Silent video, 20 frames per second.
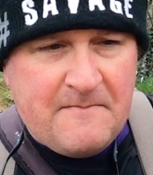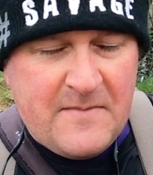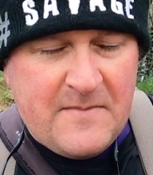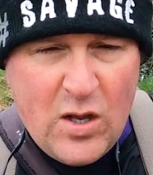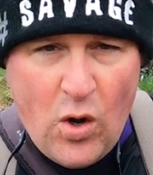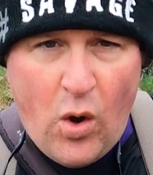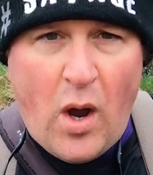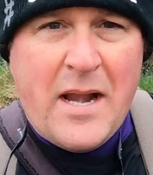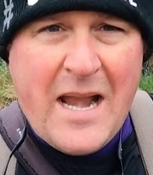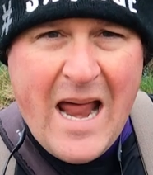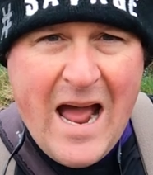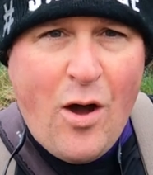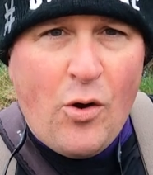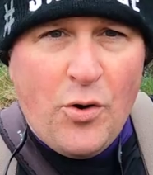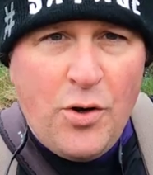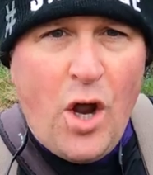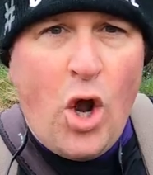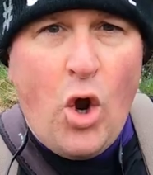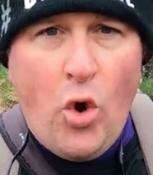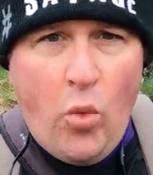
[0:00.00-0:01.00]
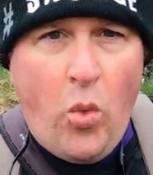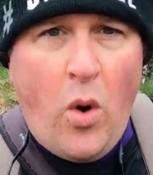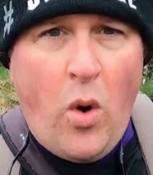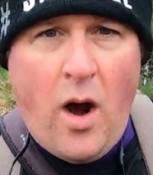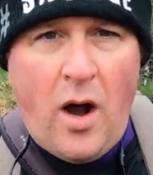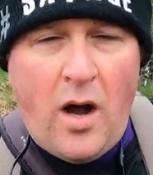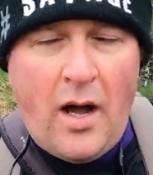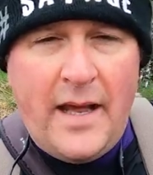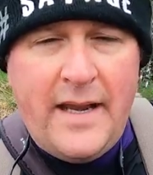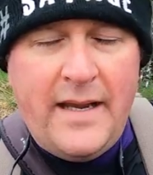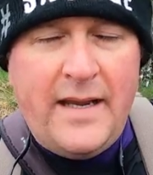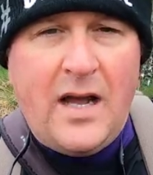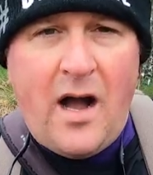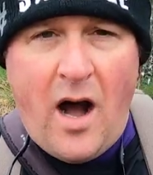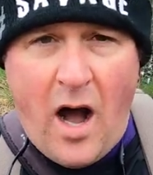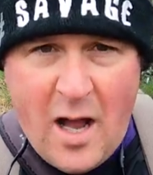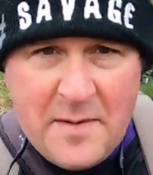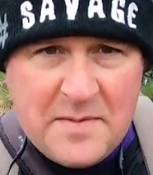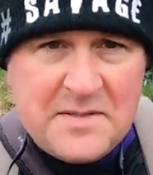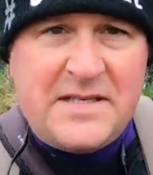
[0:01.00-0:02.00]
you know, I now know why
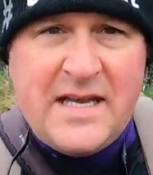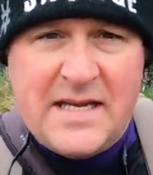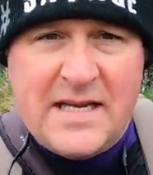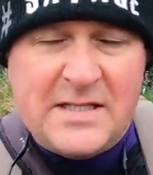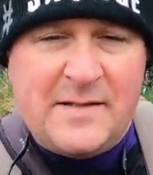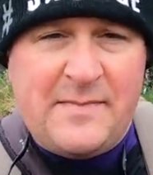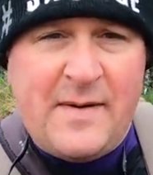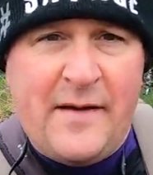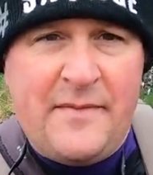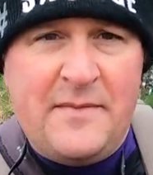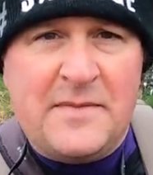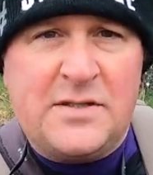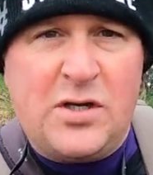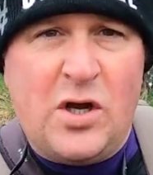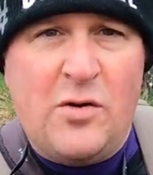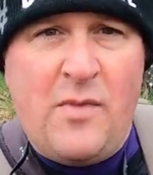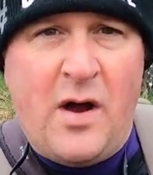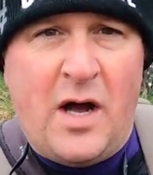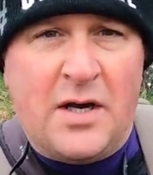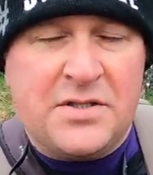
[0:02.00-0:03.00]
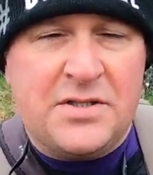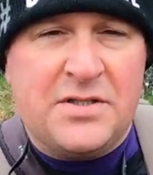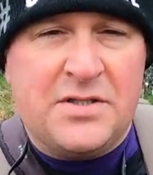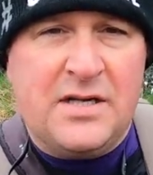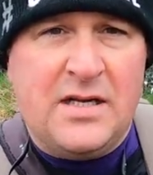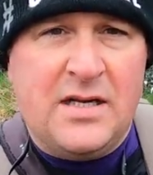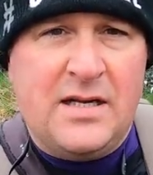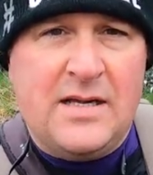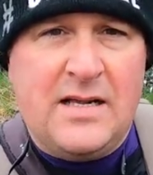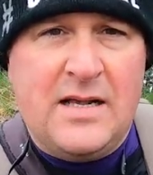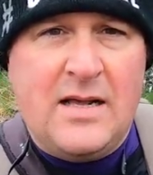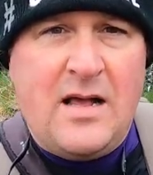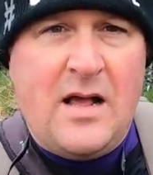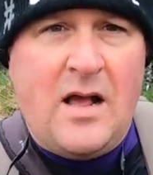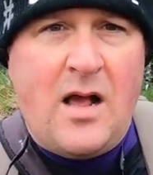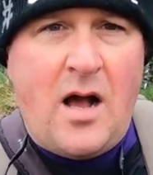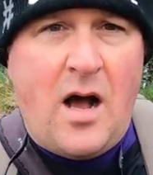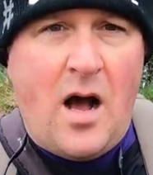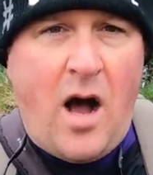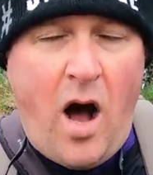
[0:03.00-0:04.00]
I obsess about them so much.
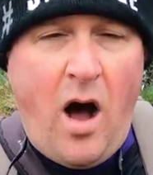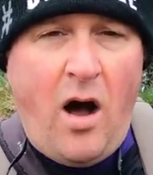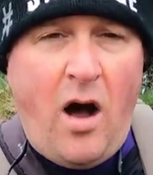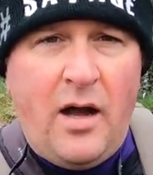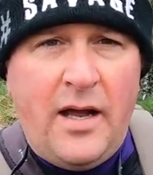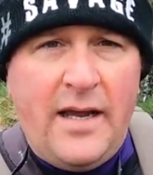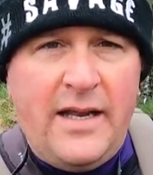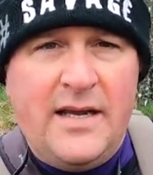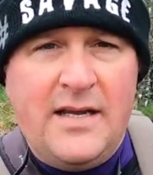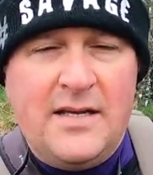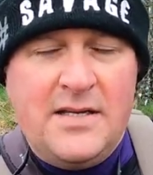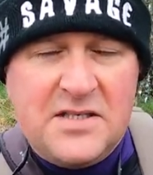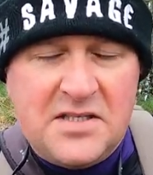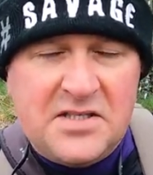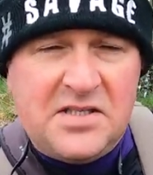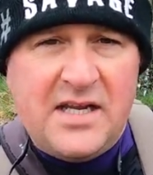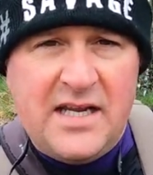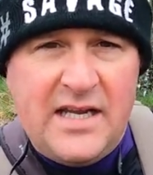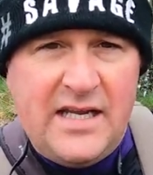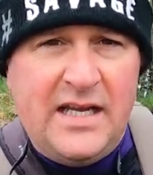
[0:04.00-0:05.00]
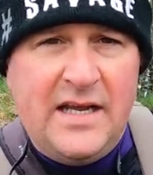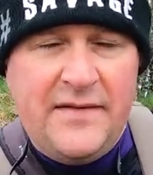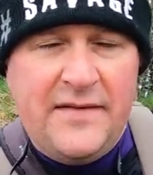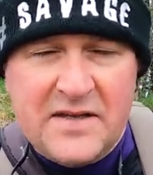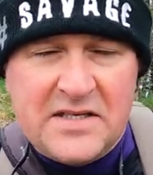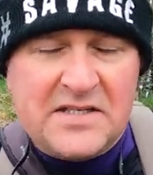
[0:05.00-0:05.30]
I see the